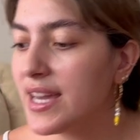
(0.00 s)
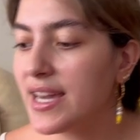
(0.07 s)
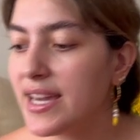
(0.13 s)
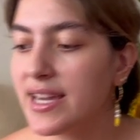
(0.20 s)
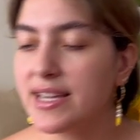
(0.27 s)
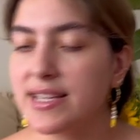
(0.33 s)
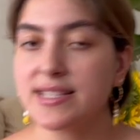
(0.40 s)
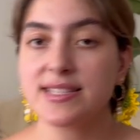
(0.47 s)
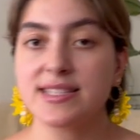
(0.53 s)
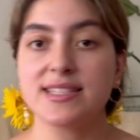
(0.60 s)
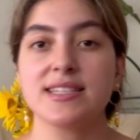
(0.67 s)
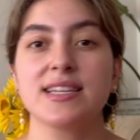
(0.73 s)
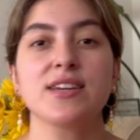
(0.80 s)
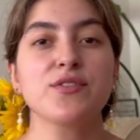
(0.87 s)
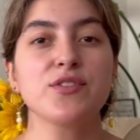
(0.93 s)
is,
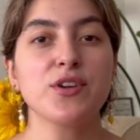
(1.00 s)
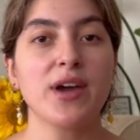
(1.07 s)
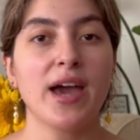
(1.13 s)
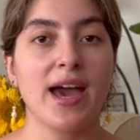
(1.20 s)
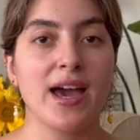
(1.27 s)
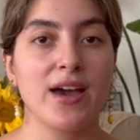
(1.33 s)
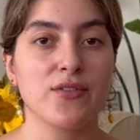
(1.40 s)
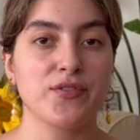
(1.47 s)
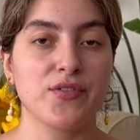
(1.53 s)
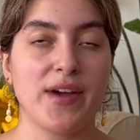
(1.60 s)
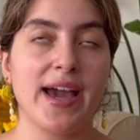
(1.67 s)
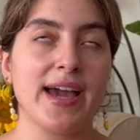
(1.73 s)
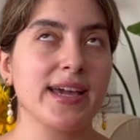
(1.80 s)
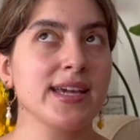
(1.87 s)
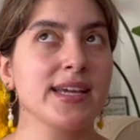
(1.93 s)
if you have,
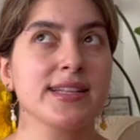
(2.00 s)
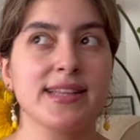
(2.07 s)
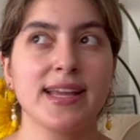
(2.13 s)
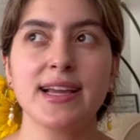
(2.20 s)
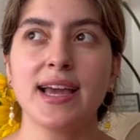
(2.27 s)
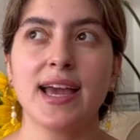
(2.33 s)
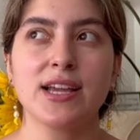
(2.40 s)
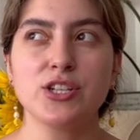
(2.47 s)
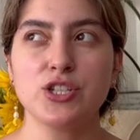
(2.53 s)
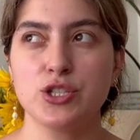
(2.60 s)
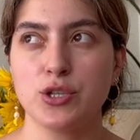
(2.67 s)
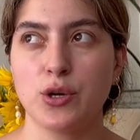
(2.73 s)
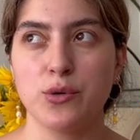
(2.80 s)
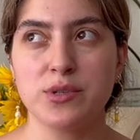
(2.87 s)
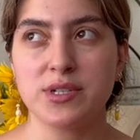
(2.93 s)
I think I
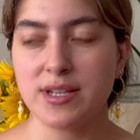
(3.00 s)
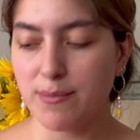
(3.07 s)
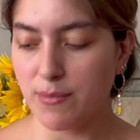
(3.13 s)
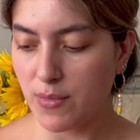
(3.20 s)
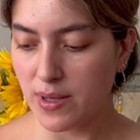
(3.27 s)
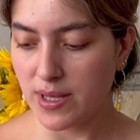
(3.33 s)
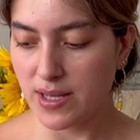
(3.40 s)
showed them